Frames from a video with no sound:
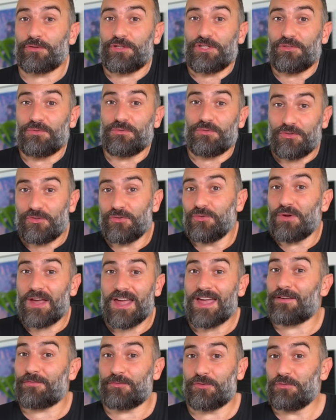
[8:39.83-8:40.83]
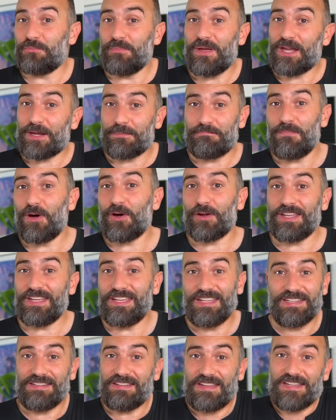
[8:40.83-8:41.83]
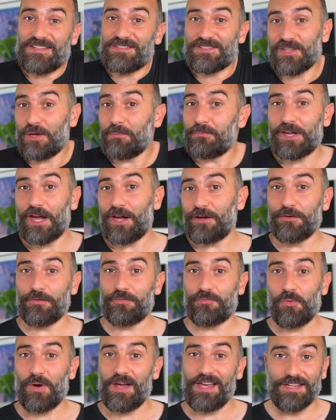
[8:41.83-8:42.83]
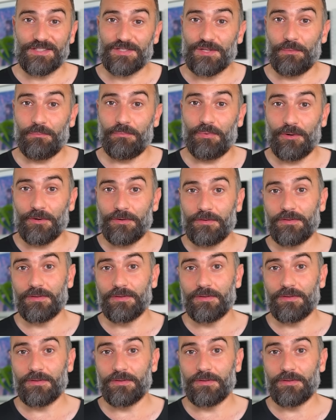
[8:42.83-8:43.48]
you do have to make money in some kind of way at some point.